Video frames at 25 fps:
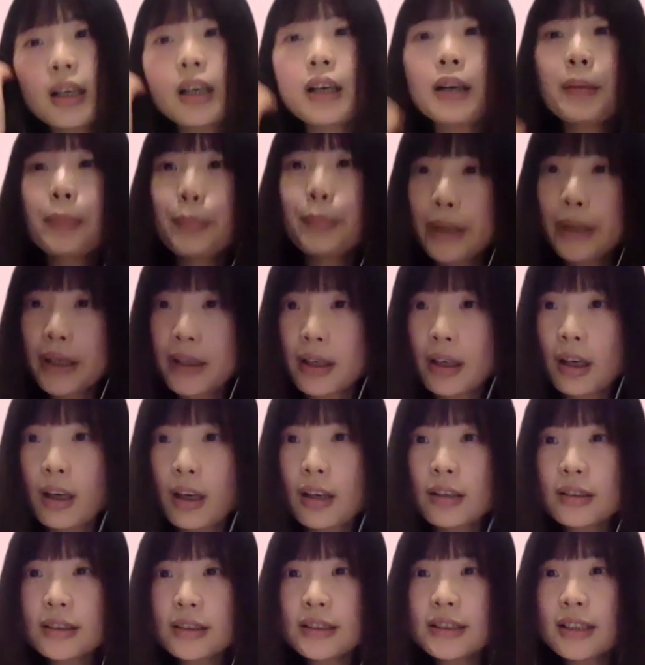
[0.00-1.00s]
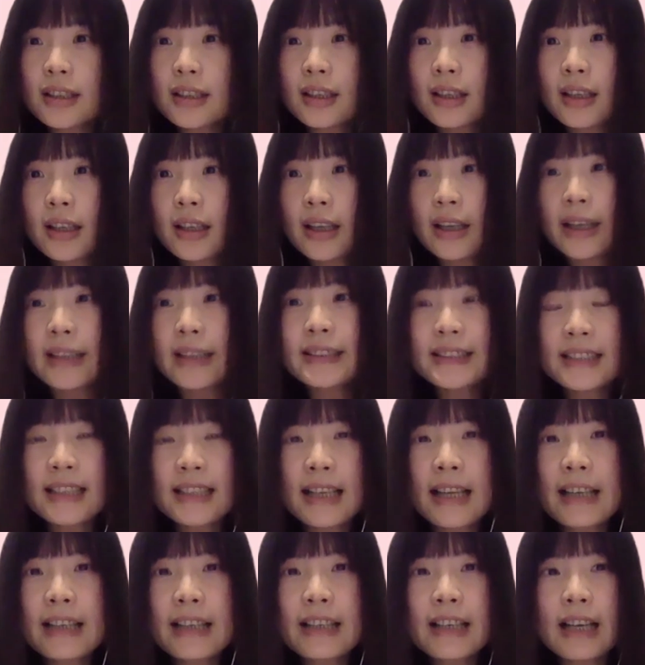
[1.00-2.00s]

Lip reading: Because it's like